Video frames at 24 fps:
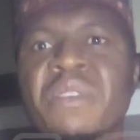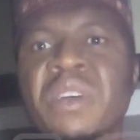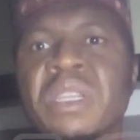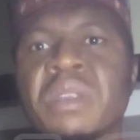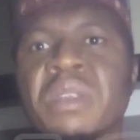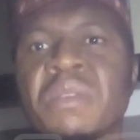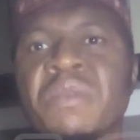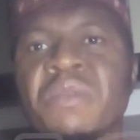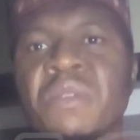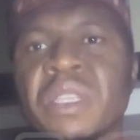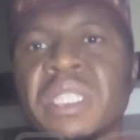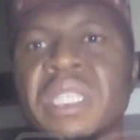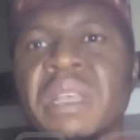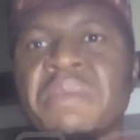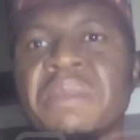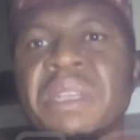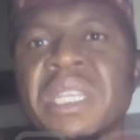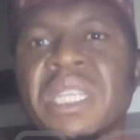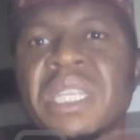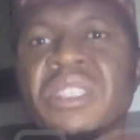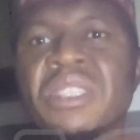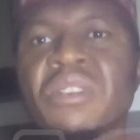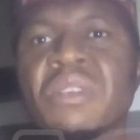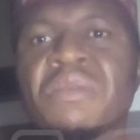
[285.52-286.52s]
For the first
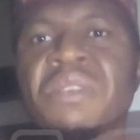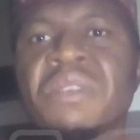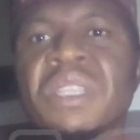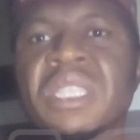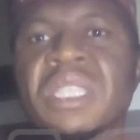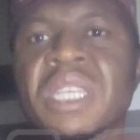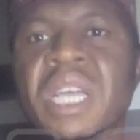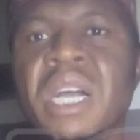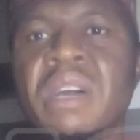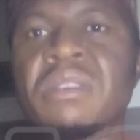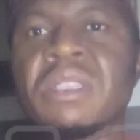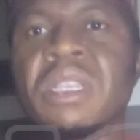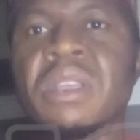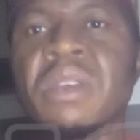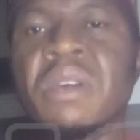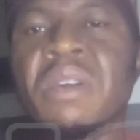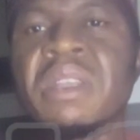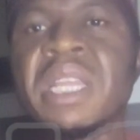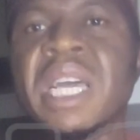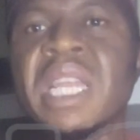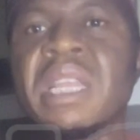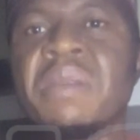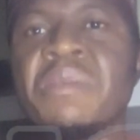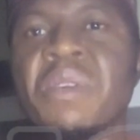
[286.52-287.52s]
time in the history of this country,
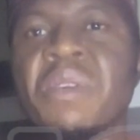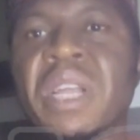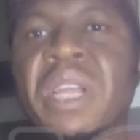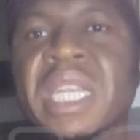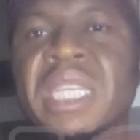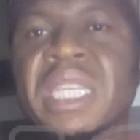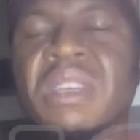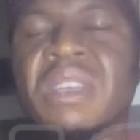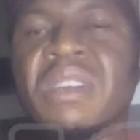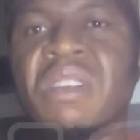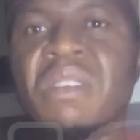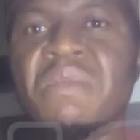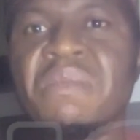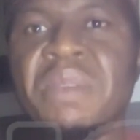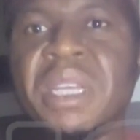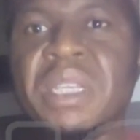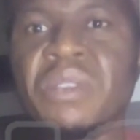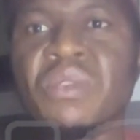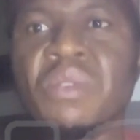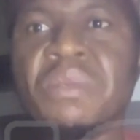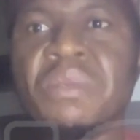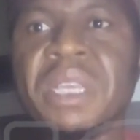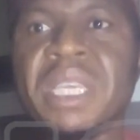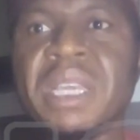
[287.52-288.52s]
under a democratic
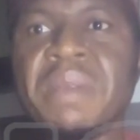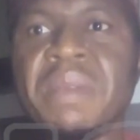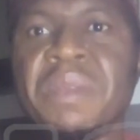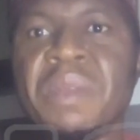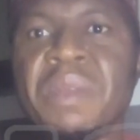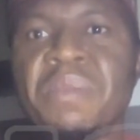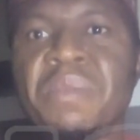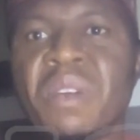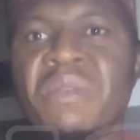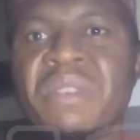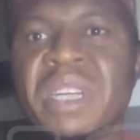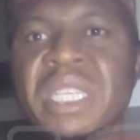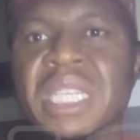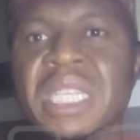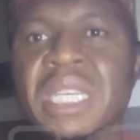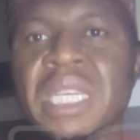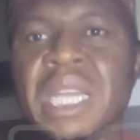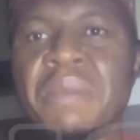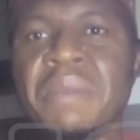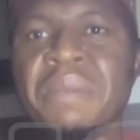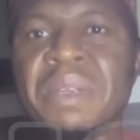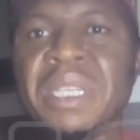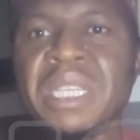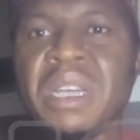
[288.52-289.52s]
government, we became the poverty
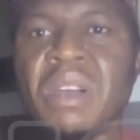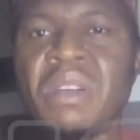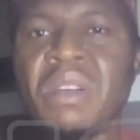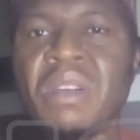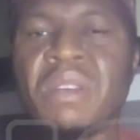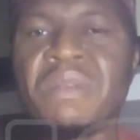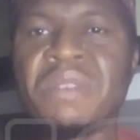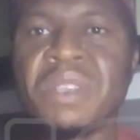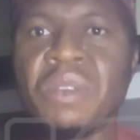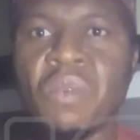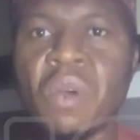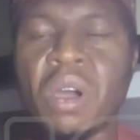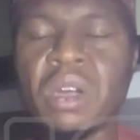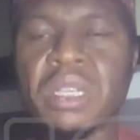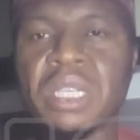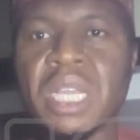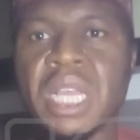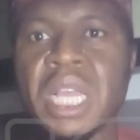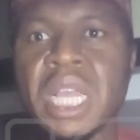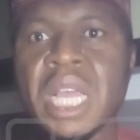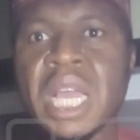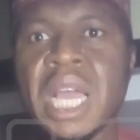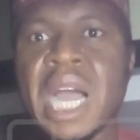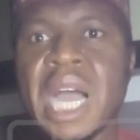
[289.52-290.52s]
capital of the world.
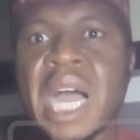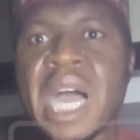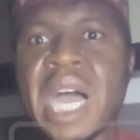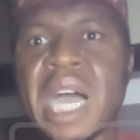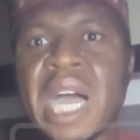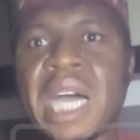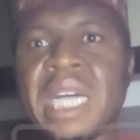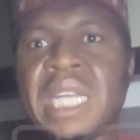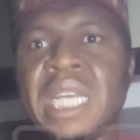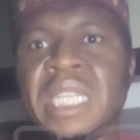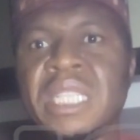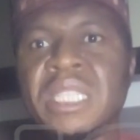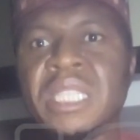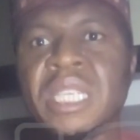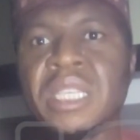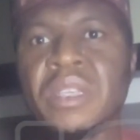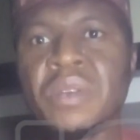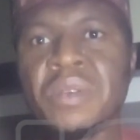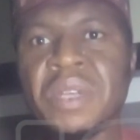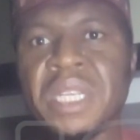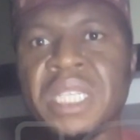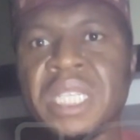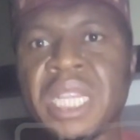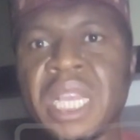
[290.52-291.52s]

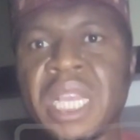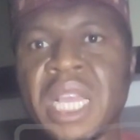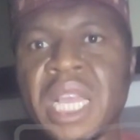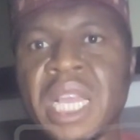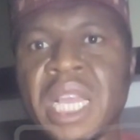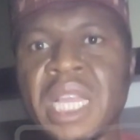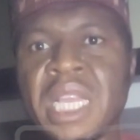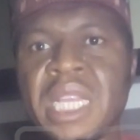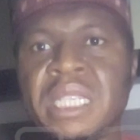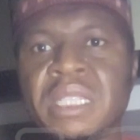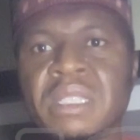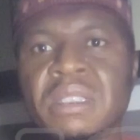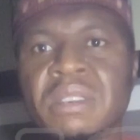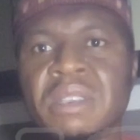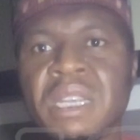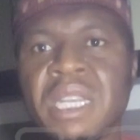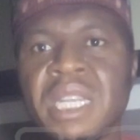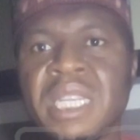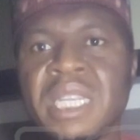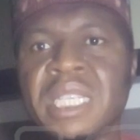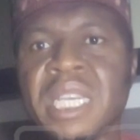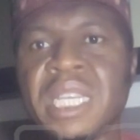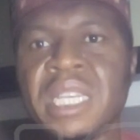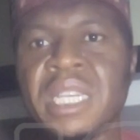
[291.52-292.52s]
Insecurity is
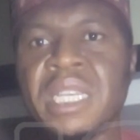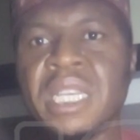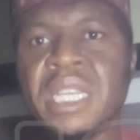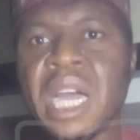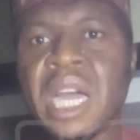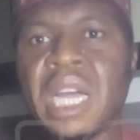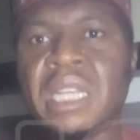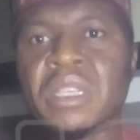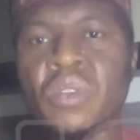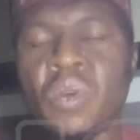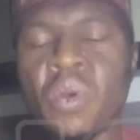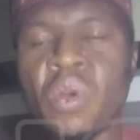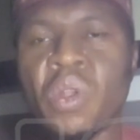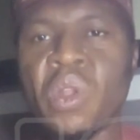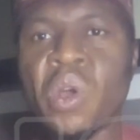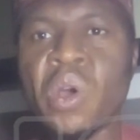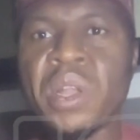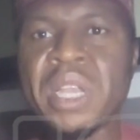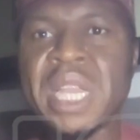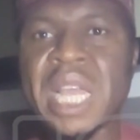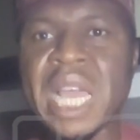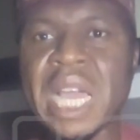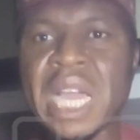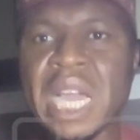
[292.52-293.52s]
really taking a toll
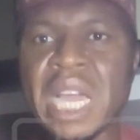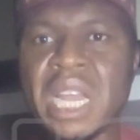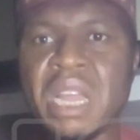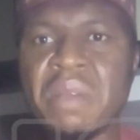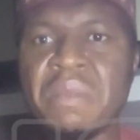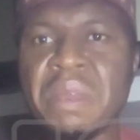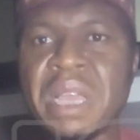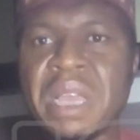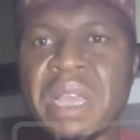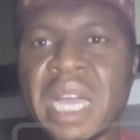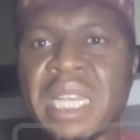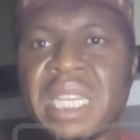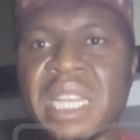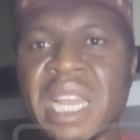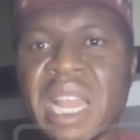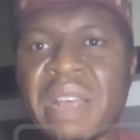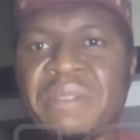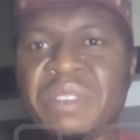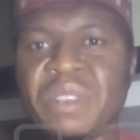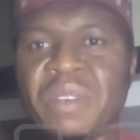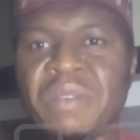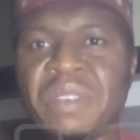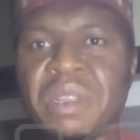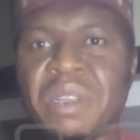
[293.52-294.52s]
on the economy and the
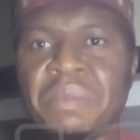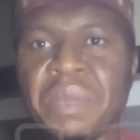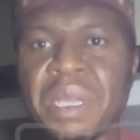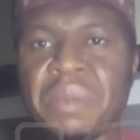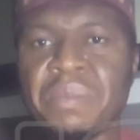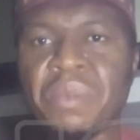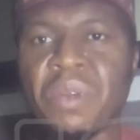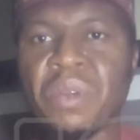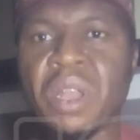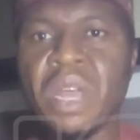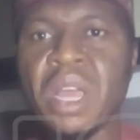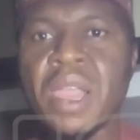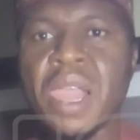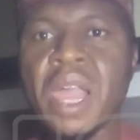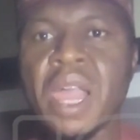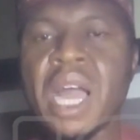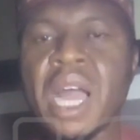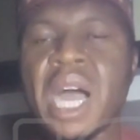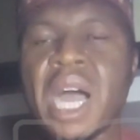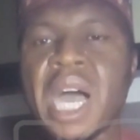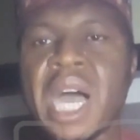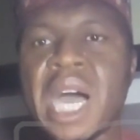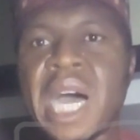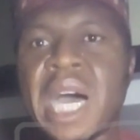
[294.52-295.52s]
lives of the people.
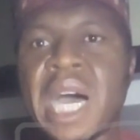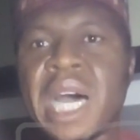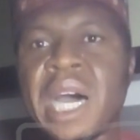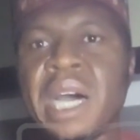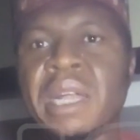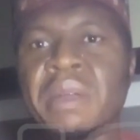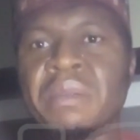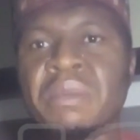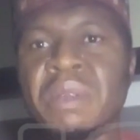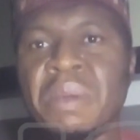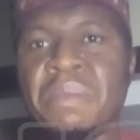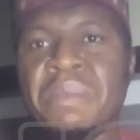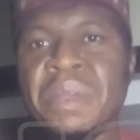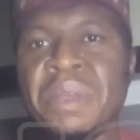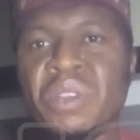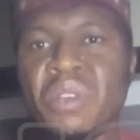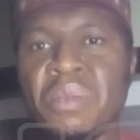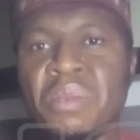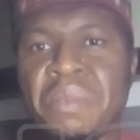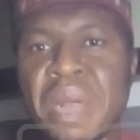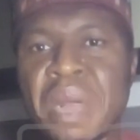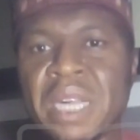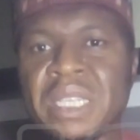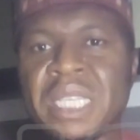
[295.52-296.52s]
The
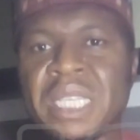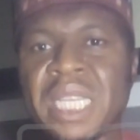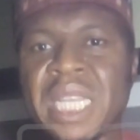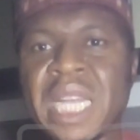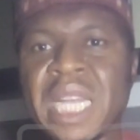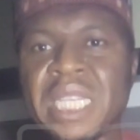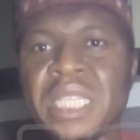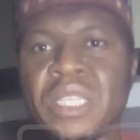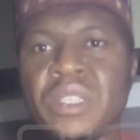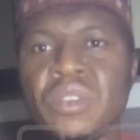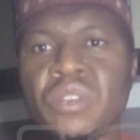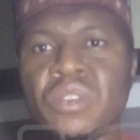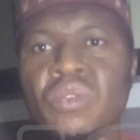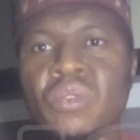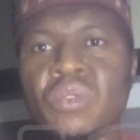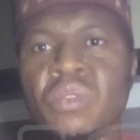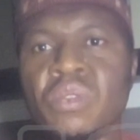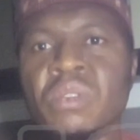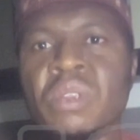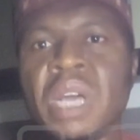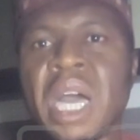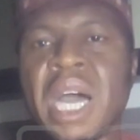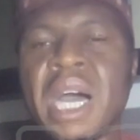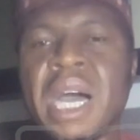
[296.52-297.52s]
middle belt that used
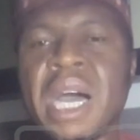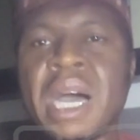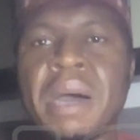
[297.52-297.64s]
to